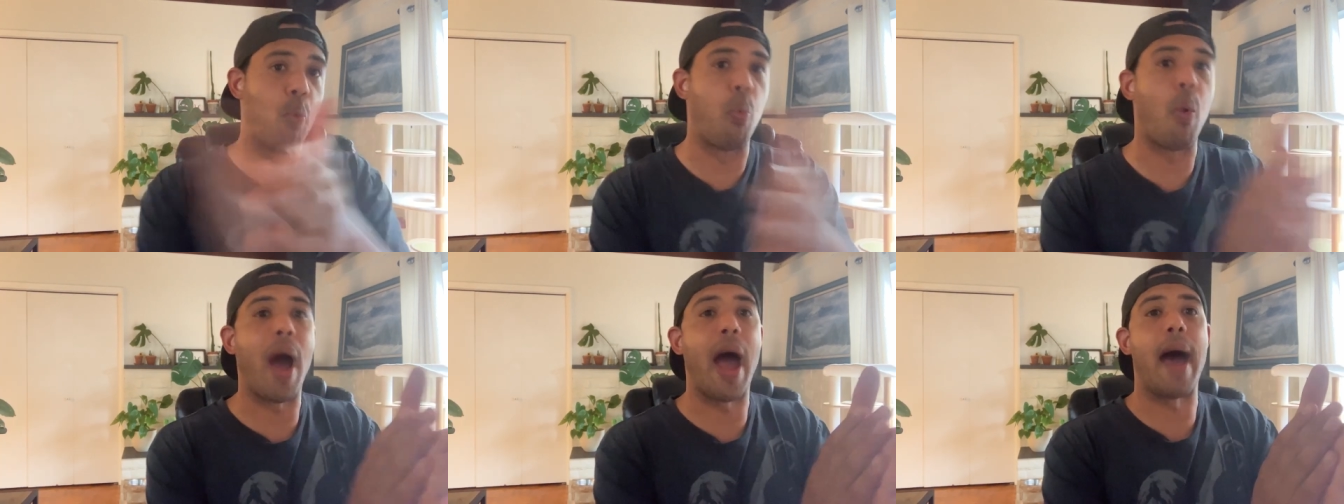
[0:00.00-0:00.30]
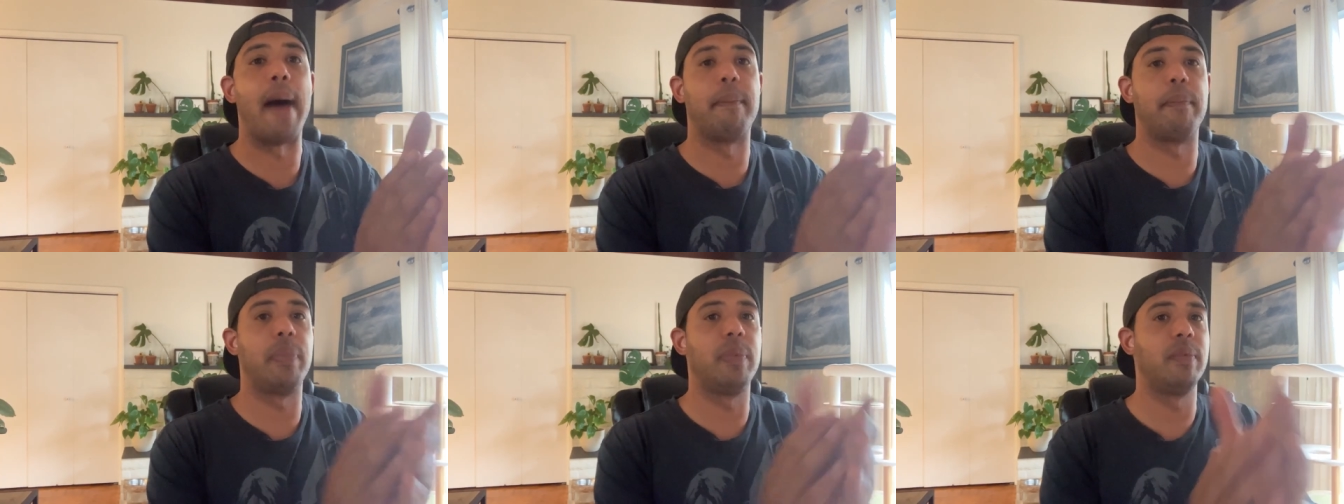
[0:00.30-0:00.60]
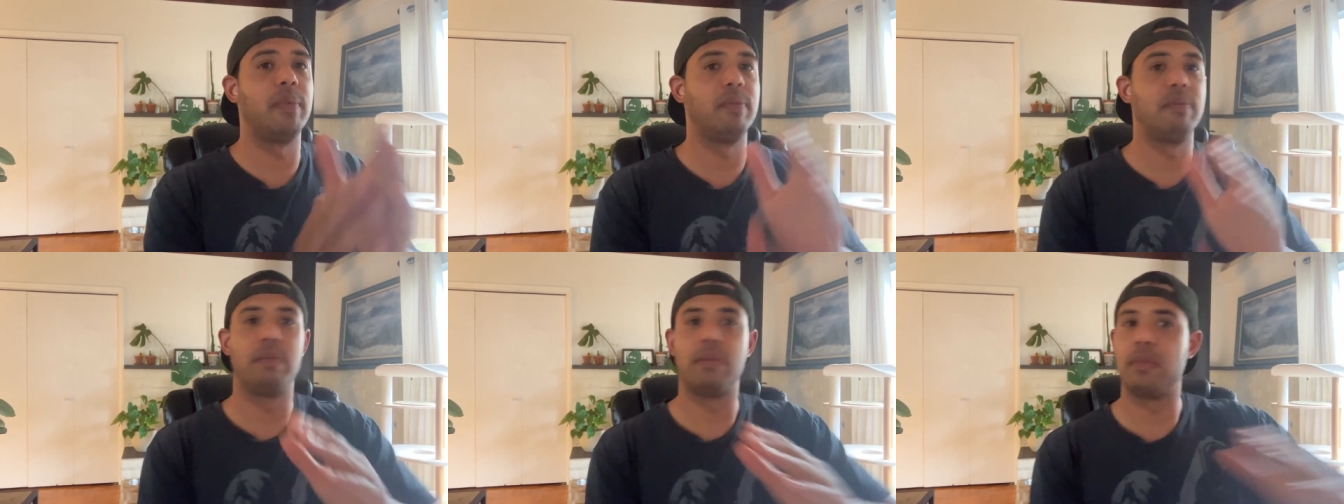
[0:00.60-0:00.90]
Whap!
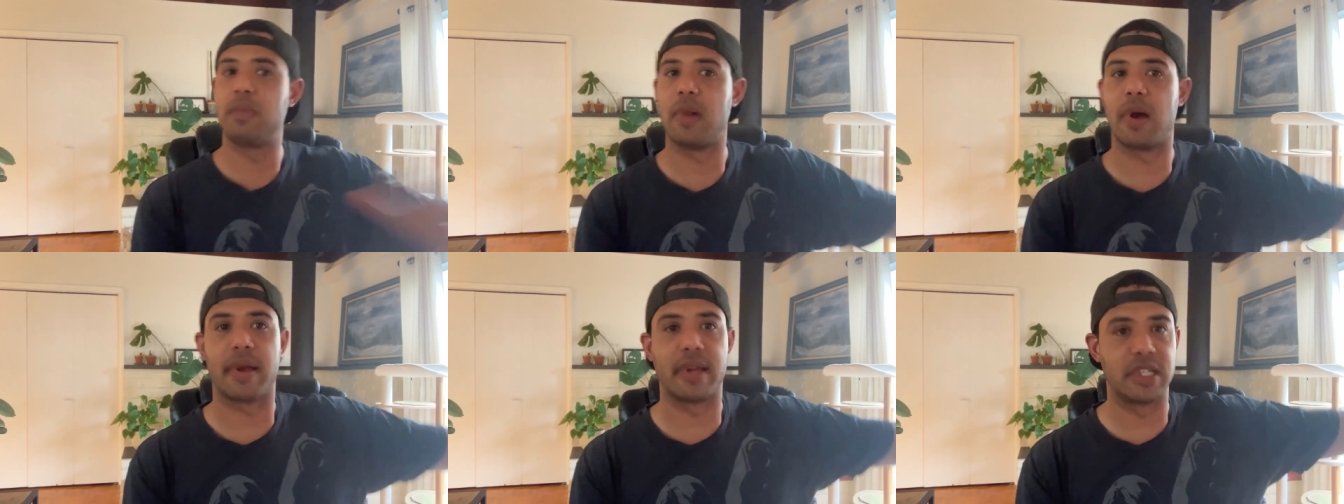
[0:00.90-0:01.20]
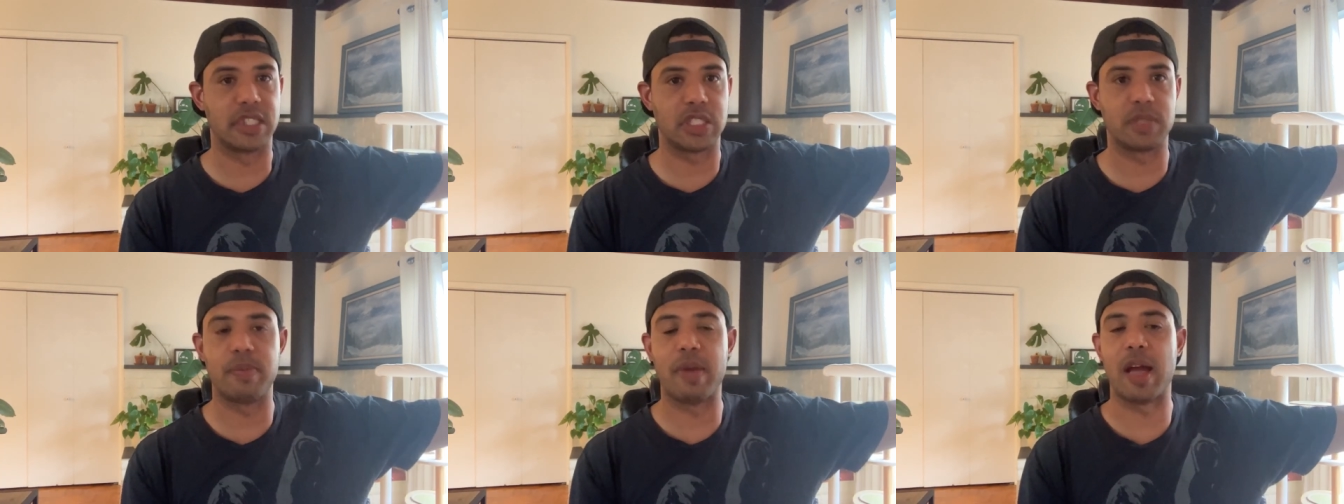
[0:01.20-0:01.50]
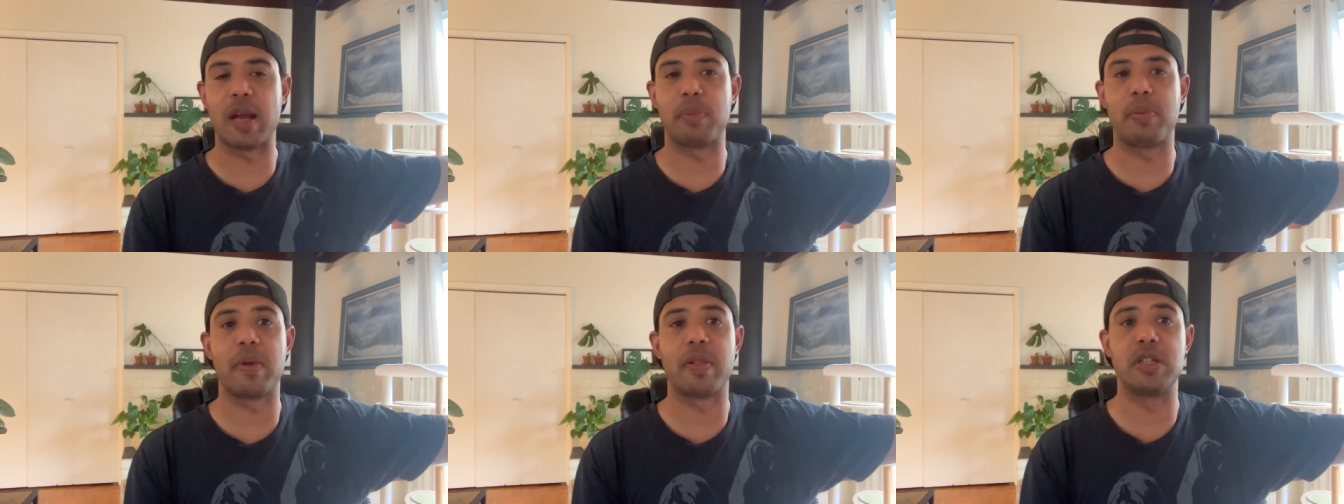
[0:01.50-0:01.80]
I get
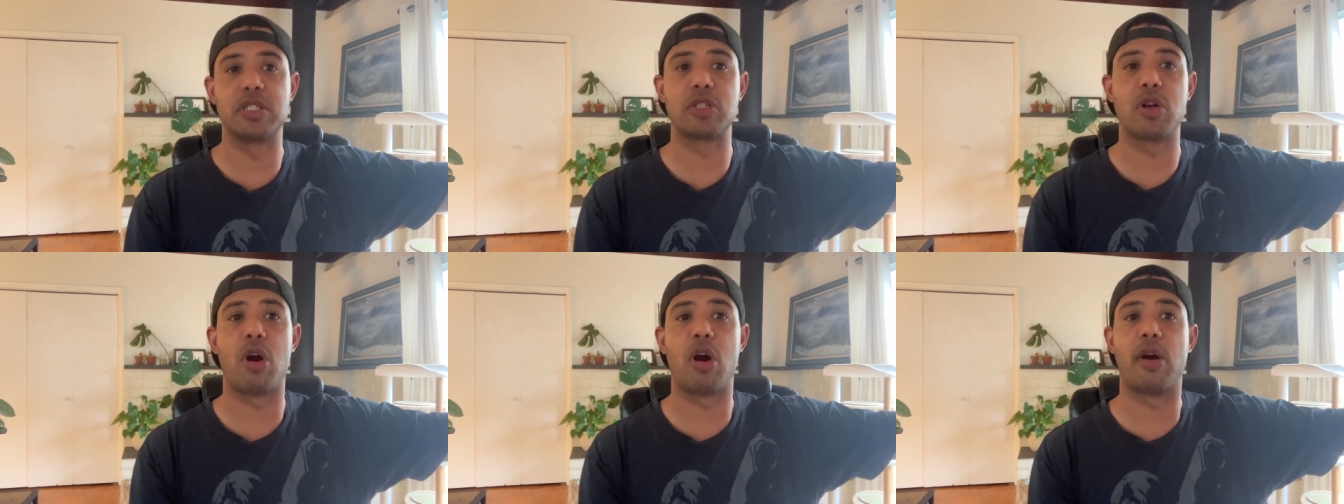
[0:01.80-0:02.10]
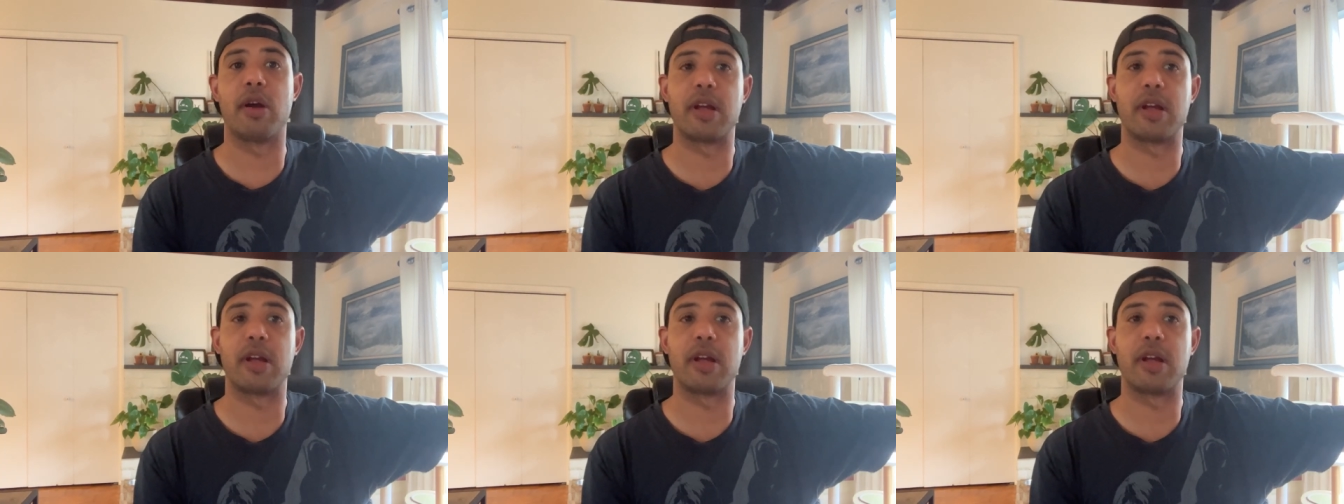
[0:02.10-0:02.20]
smacked by this car.